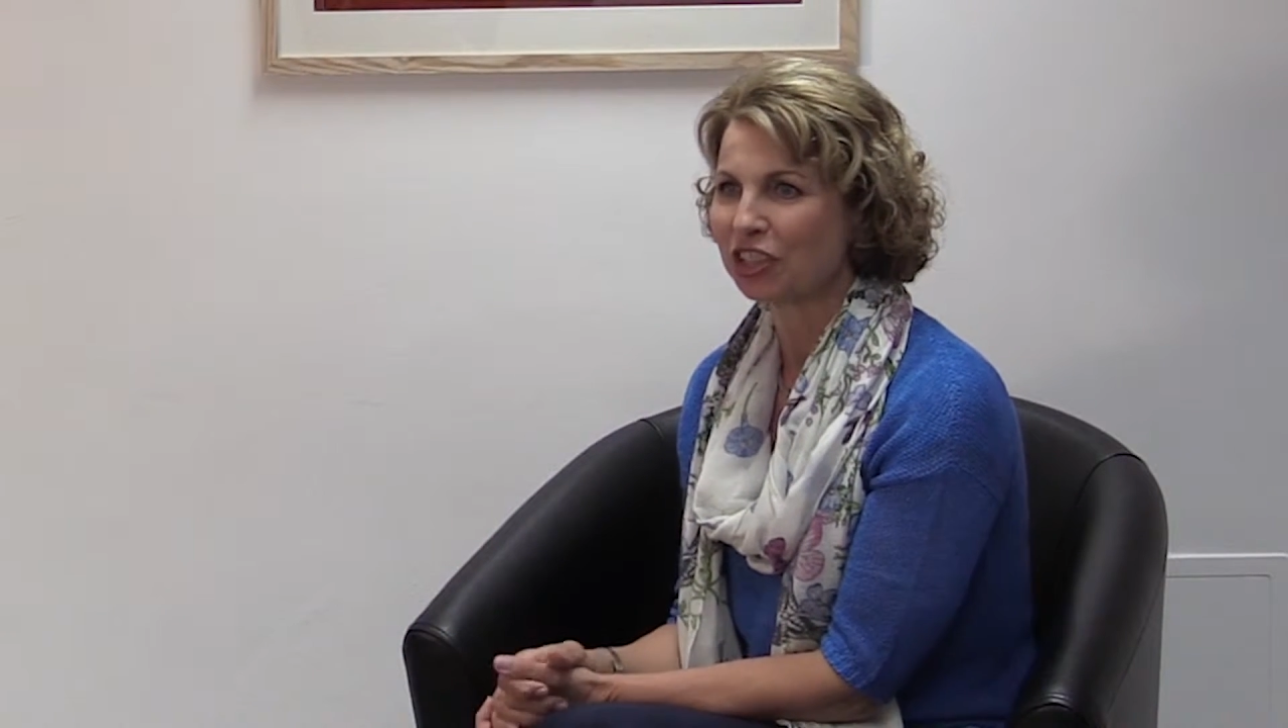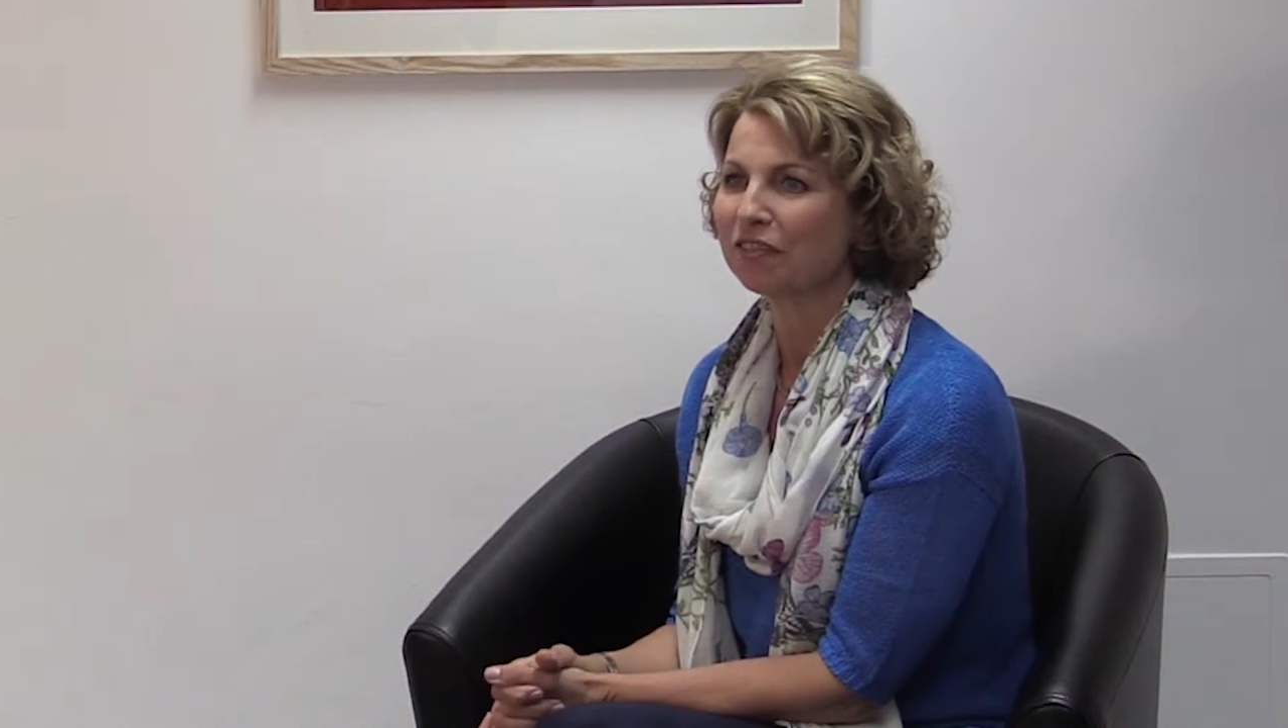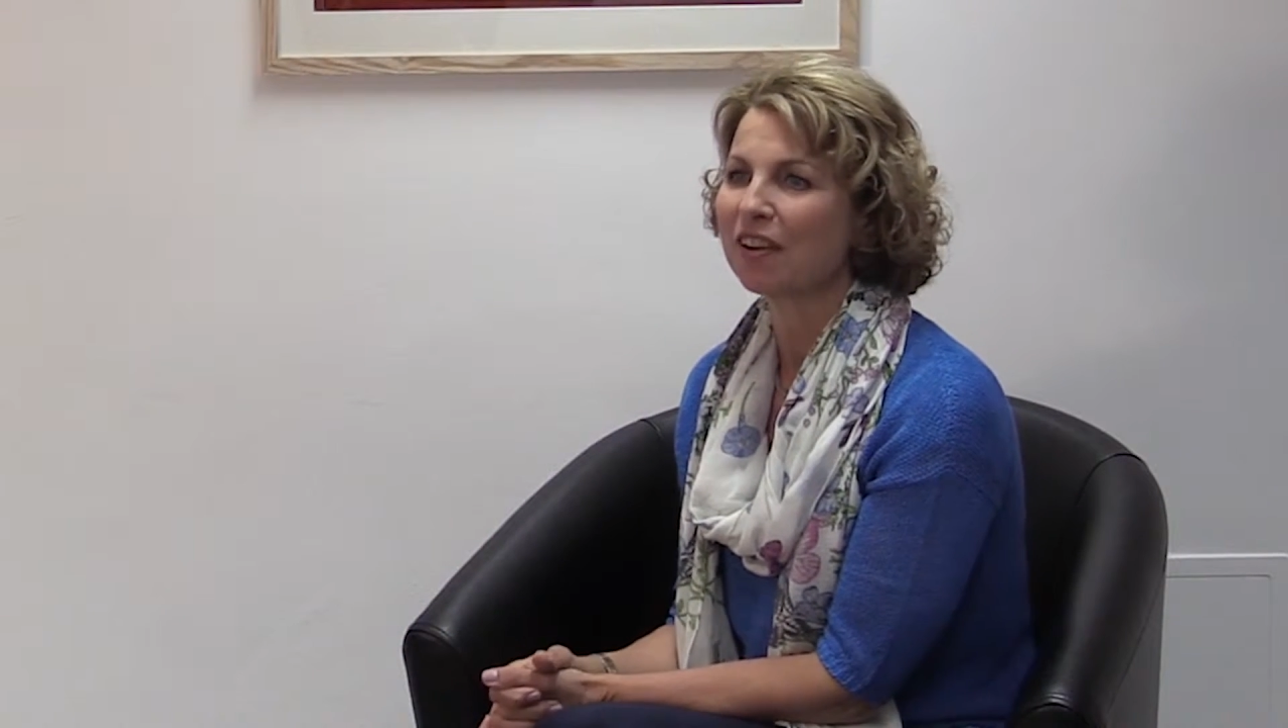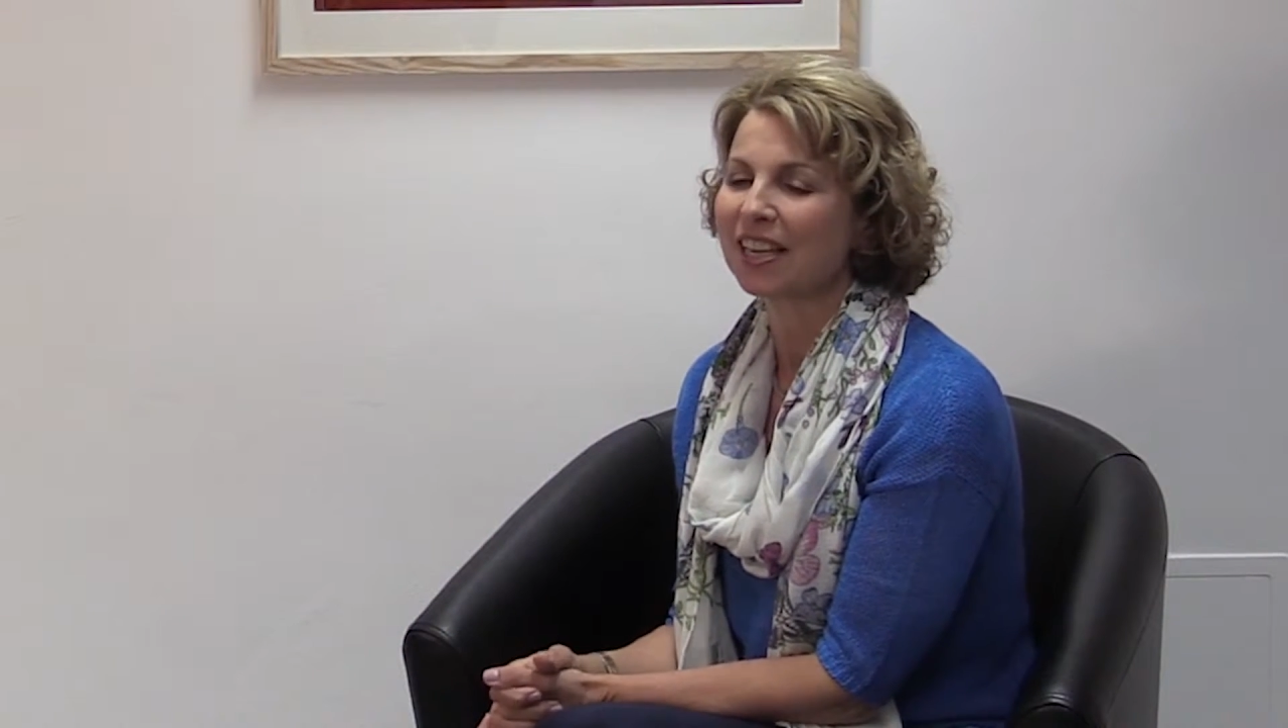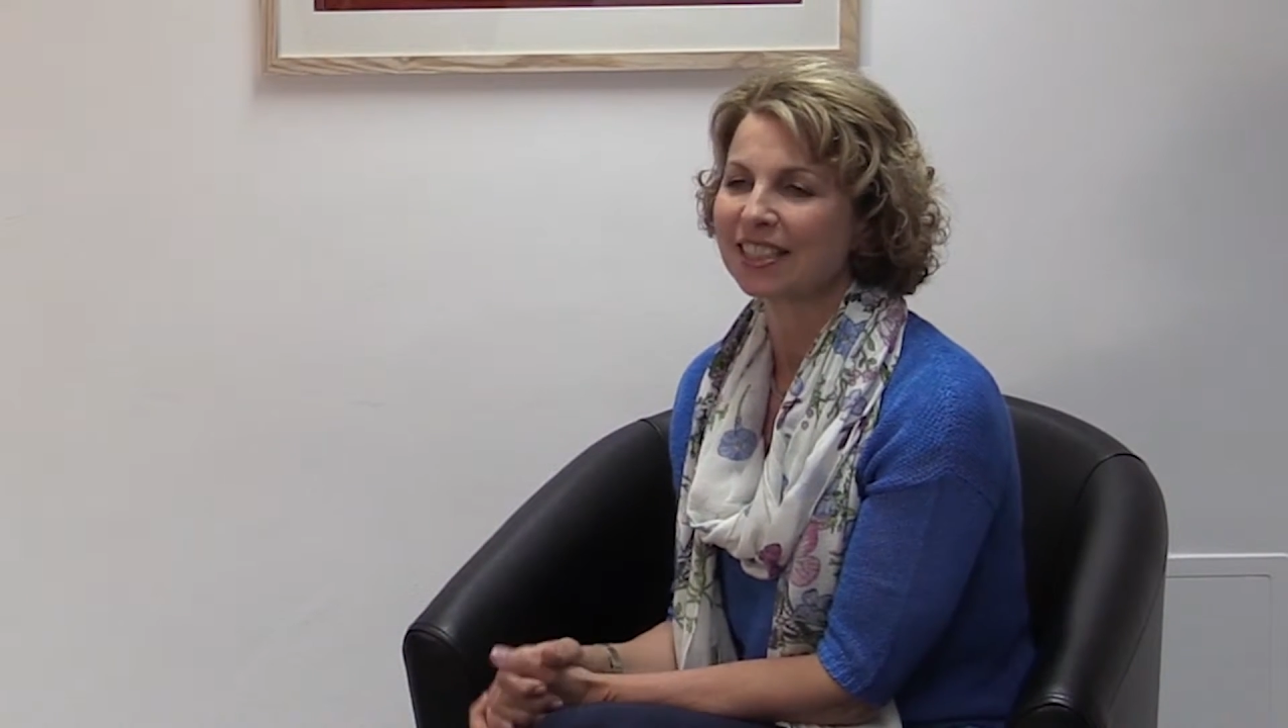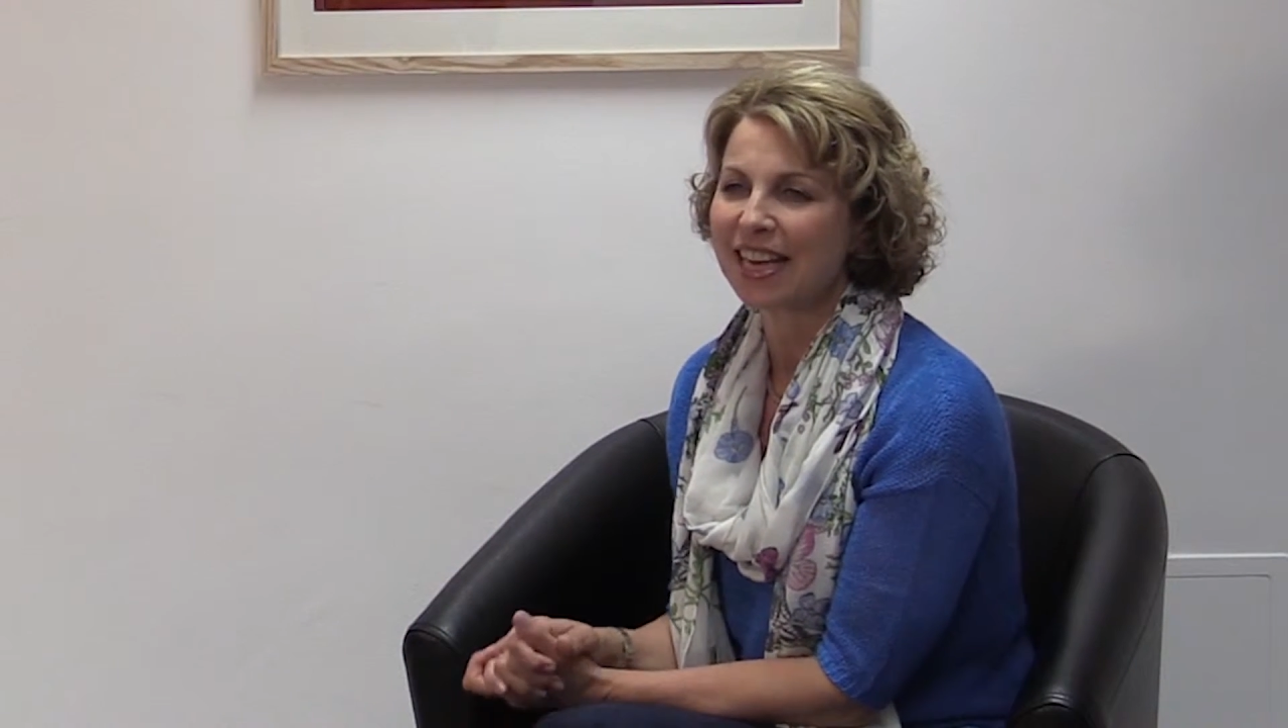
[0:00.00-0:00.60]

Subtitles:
to find an